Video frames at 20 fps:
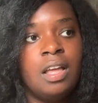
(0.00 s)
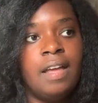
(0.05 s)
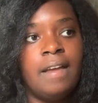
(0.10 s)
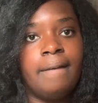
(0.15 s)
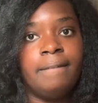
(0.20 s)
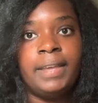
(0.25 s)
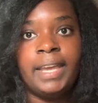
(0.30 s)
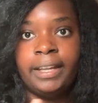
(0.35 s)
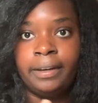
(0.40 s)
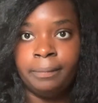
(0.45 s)

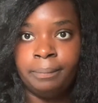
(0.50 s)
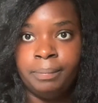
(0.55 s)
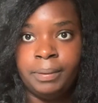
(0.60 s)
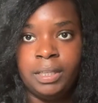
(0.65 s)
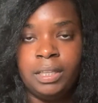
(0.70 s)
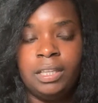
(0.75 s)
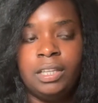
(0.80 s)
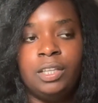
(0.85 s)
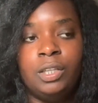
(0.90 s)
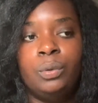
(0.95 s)
If you had a B,
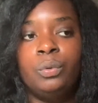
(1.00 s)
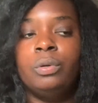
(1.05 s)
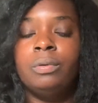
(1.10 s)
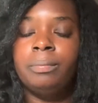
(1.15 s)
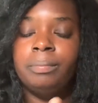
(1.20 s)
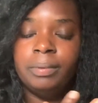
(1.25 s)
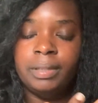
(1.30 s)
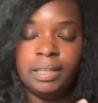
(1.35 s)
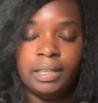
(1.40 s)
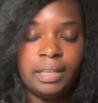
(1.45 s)
you would
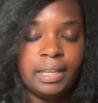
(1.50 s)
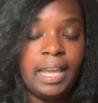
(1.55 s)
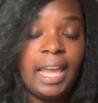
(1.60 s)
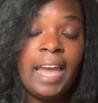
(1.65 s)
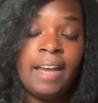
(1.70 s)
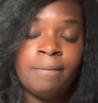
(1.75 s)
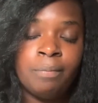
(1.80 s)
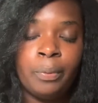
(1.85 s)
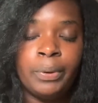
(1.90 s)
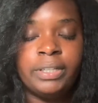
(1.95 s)

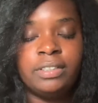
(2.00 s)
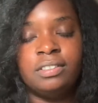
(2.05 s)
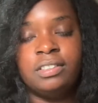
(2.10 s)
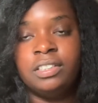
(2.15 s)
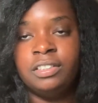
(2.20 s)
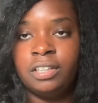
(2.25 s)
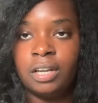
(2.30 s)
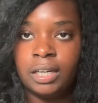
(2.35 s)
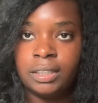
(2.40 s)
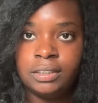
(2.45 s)
have points
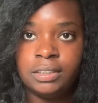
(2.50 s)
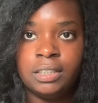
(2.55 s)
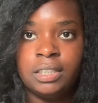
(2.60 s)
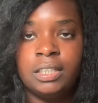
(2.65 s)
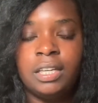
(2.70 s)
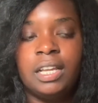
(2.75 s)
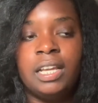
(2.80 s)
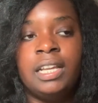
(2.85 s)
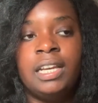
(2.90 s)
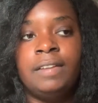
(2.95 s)
deducted,
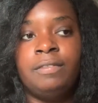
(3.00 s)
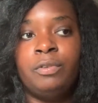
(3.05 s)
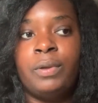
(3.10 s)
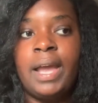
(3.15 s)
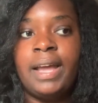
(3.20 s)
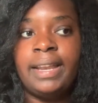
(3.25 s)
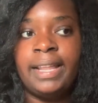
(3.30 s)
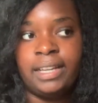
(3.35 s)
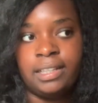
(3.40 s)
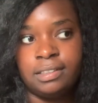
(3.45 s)
and if you
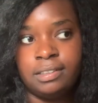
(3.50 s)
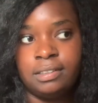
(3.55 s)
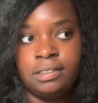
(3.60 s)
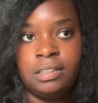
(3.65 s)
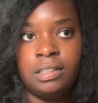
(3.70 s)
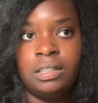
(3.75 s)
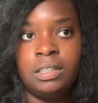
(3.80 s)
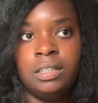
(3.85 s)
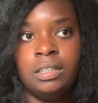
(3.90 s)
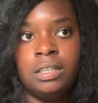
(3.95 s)
had like a
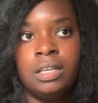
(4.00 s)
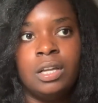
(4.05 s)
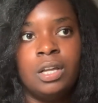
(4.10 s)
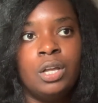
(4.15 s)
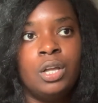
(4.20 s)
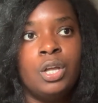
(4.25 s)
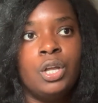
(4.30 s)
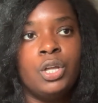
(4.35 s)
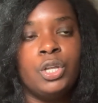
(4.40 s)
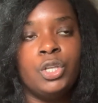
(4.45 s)
C,
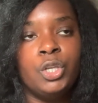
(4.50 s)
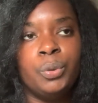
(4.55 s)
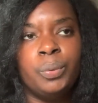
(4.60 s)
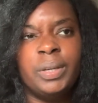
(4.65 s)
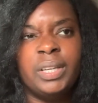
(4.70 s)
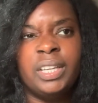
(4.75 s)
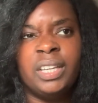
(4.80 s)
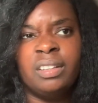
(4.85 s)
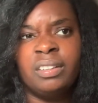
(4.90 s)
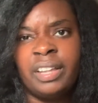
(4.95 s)
you
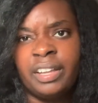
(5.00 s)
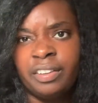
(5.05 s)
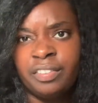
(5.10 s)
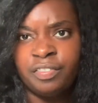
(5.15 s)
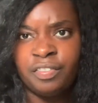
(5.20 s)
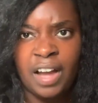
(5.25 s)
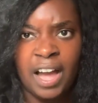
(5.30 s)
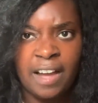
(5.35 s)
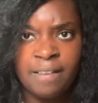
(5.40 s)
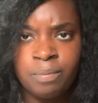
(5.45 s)
would get like
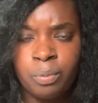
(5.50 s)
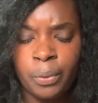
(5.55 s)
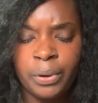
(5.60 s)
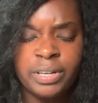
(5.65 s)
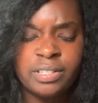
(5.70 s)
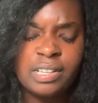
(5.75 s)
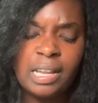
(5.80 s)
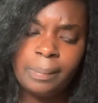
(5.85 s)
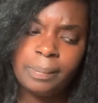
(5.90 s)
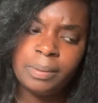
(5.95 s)
5
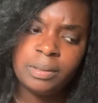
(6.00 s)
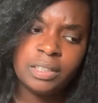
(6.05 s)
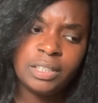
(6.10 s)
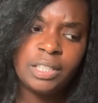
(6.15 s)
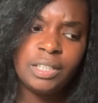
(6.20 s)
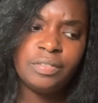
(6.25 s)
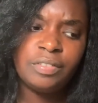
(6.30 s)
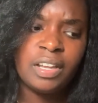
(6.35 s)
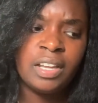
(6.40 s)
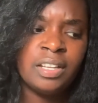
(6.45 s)
points, I
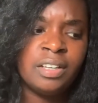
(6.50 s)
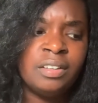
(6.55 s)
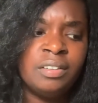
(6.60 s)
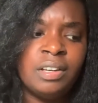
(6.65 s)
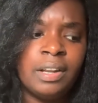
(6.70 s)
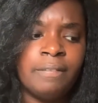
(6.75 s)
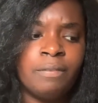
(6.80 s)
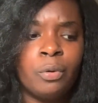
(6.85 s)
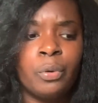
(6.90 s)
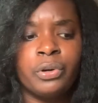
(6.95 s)
believe. And
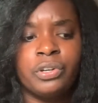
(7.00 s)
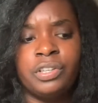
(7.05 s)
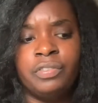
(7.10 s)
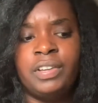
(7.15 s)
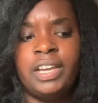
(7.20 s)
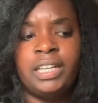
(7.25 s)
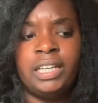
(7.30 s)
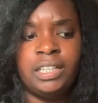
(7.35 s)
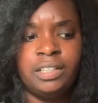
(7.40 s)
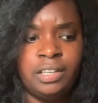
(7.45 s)
of course, if you
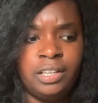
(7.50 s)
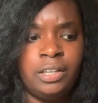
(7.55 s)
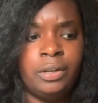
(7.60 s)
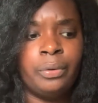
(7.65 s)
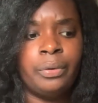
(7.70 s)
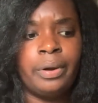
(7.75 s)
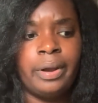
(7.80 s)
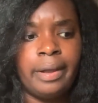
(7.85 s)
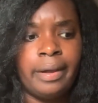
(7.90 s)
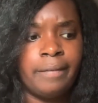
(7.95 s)
had a D
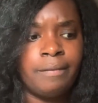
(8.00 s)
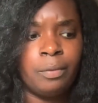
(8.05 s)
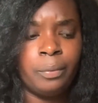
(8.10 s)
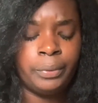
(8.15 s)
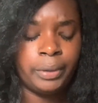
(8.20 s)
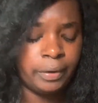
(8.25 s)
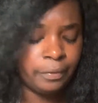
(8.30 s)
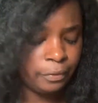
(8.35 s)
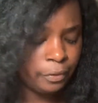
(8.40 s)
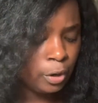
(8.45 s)
or an F or
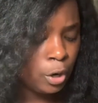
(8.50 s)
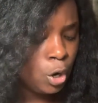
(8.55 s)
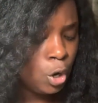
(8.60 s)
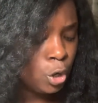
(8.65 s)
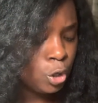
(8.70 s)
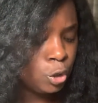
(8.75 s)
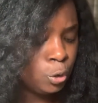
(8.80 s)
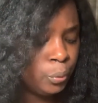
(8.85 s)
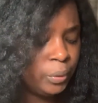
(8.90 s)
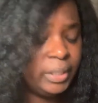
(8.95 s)
whatever,
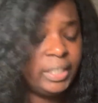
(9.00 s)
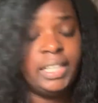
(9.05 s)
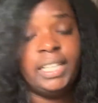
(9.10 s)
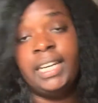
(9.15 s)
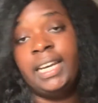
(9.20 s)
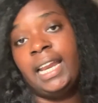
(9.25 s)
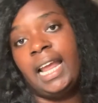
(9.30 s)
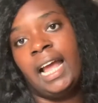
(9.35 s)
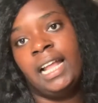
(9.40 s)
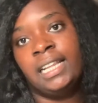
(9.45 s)
you wouldn't get
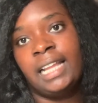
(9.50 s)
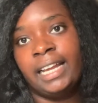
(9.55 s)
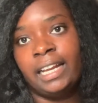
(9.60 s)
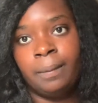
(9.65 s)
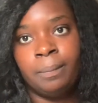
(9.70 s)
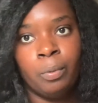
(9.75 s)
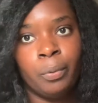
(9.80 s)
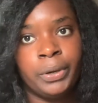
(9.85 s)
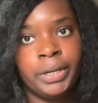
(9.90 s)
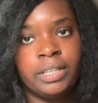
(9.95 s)
a lot of
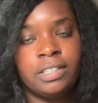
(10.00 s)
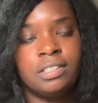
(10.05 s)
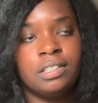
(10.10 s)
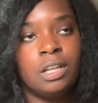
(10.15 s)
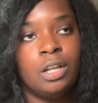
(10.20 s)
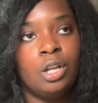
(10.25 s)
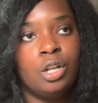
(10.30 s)
points.